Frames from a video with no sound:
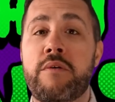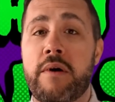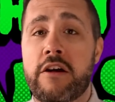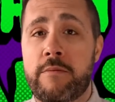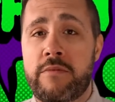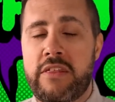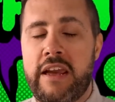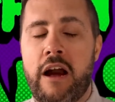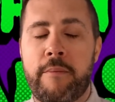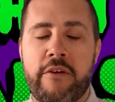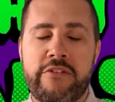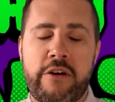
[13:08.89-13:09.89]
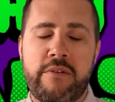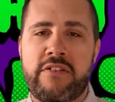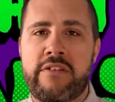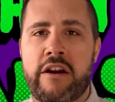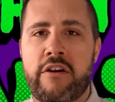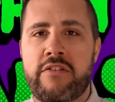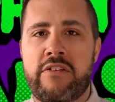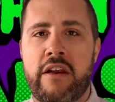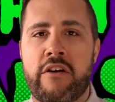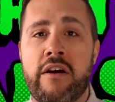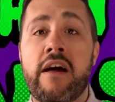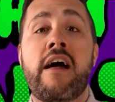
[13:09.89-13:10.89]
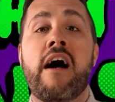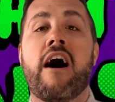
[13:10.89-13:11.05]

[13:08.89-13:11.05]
and welcome to the eyeball zone, etc., etc.